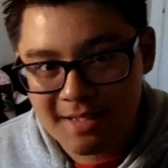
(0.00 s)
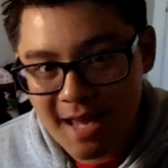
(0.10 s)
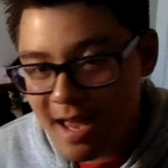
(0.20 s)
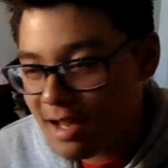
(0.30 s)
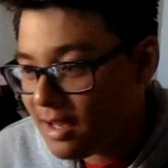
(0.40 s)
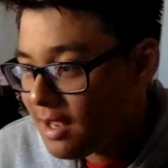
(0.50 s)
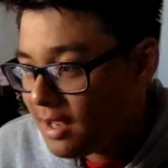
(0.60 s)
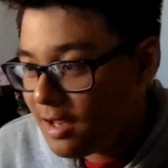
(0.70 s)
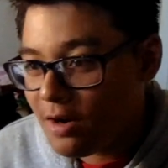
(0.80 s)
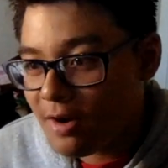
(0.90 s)
is saying,
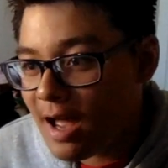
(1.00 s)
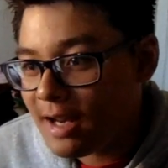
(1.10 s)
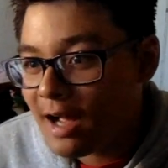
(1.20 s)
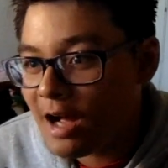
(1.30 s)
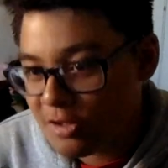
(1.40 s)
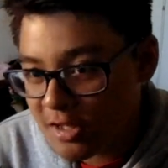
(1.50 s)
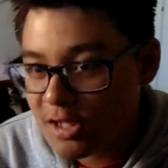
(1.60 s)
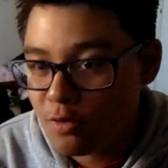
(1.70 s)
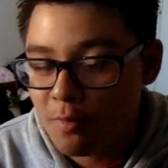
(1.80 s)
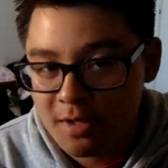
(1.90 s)
kind of
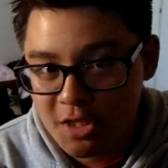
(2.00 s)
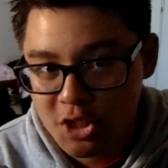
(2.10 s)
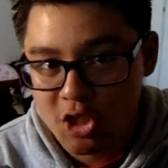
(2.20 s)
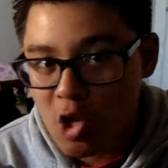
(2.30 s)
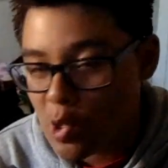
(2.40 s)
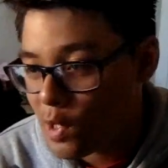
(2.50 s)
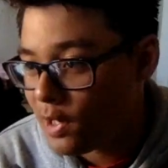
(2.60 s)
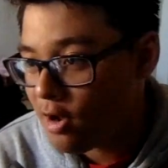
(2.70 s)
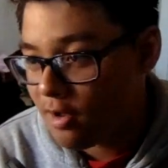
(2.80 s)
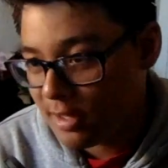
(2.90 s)
contradicts what we just saw
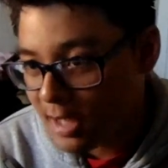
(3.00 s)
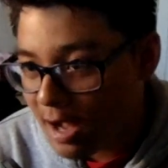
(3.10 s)
earlier in the